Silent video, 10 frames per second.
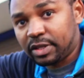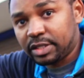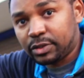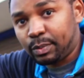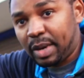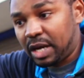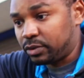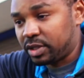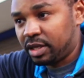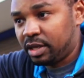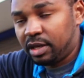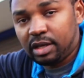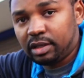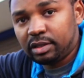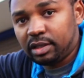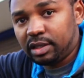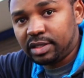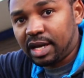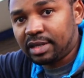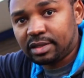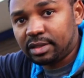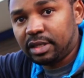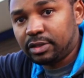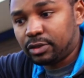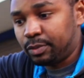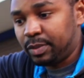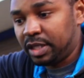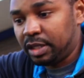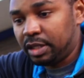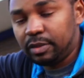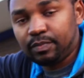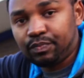this to mount. It just needs to be